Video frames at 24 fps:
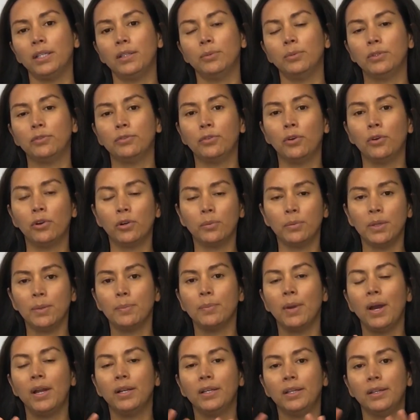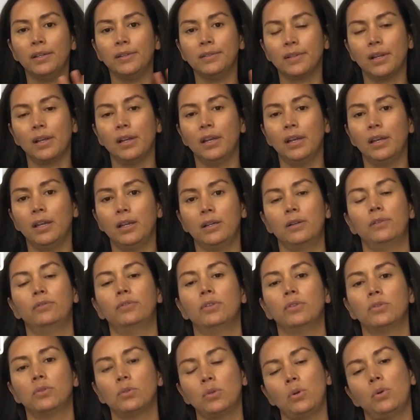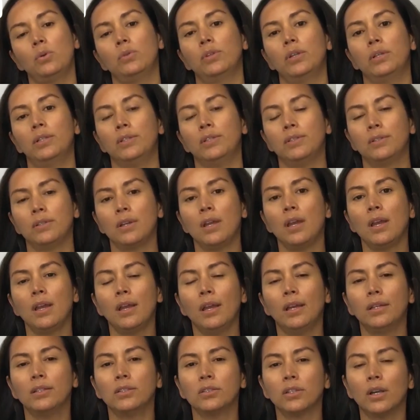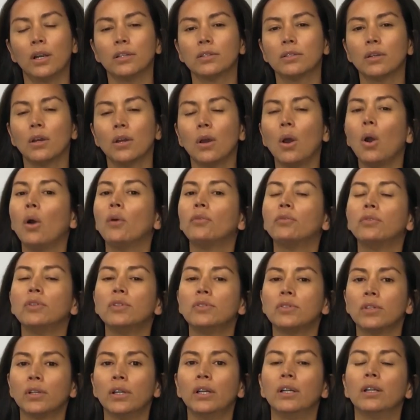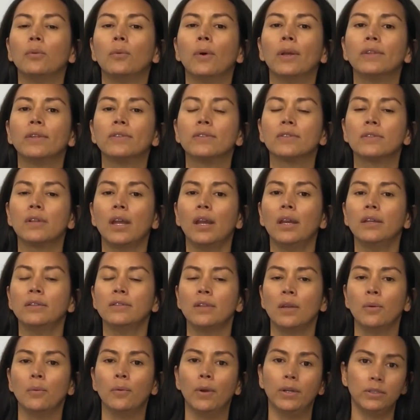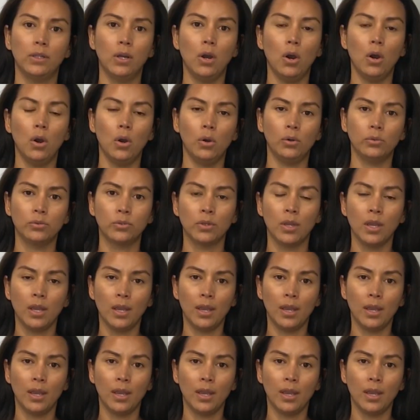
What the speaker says: The forming body is a layer of the soul that is in charge of discerning what stays and what goes,